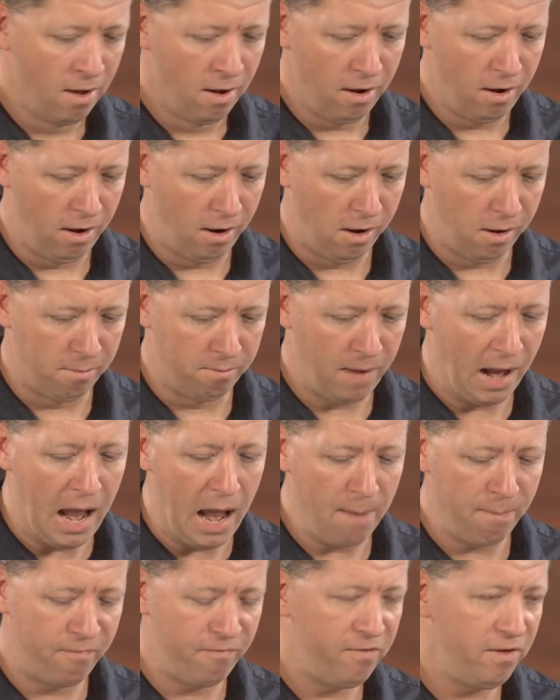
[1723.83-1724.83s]

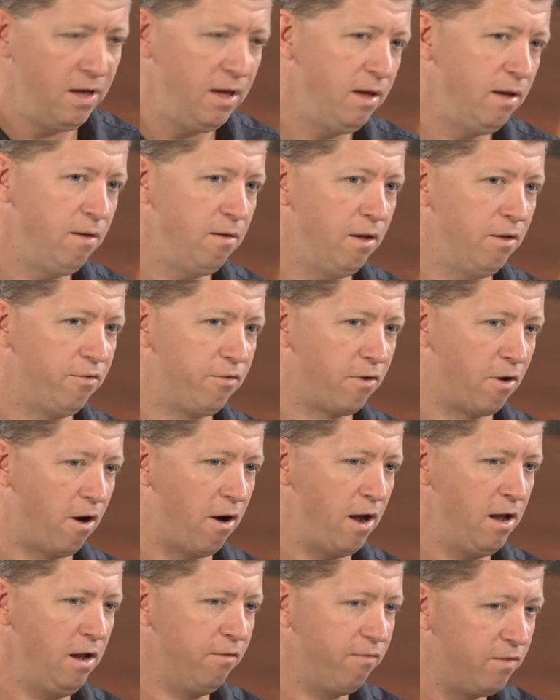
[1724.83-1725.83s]
AppV is
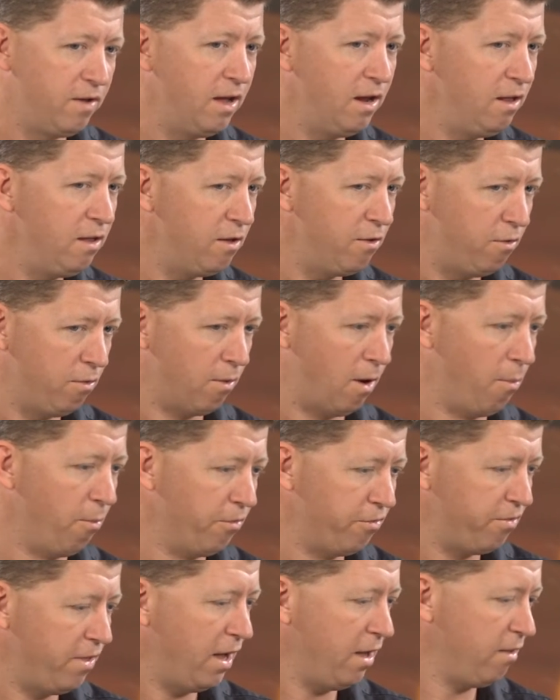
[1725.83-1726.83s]
kind of getting you to
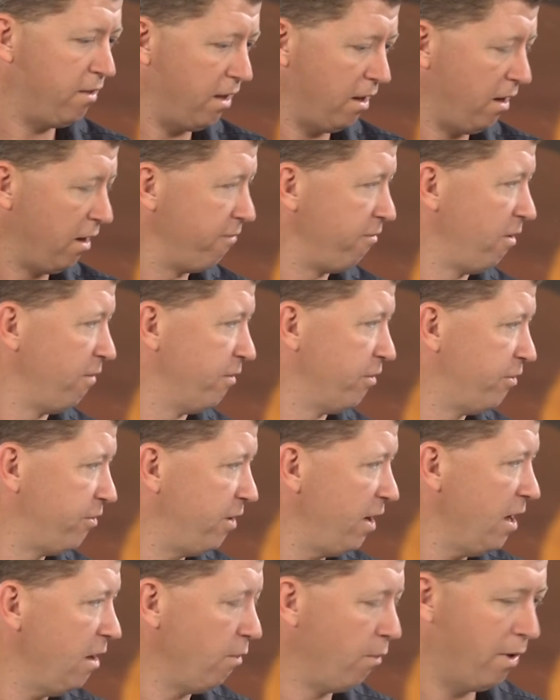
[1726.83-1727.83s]
almost that level of a
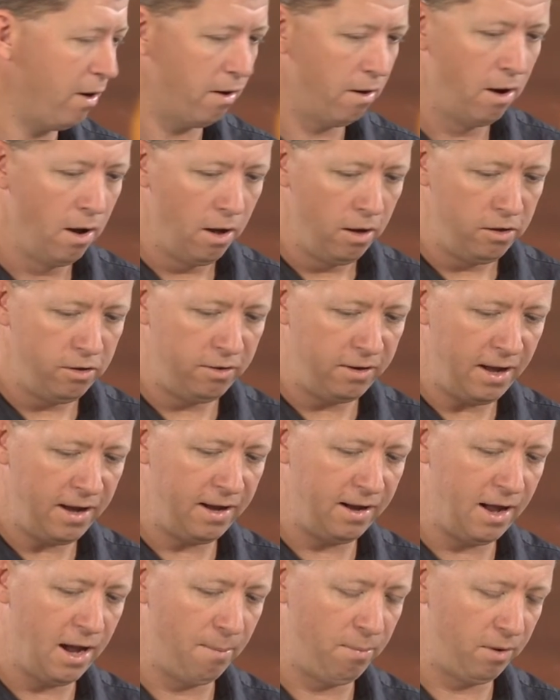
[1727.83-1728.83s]
state where you take
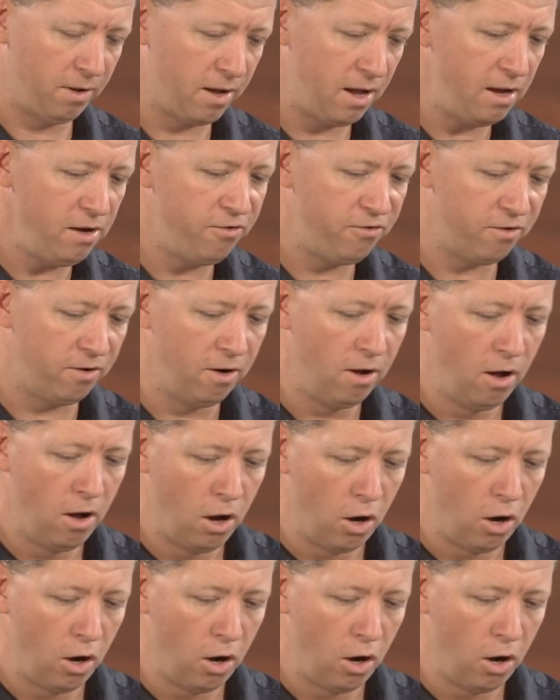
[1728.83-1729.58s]
an application,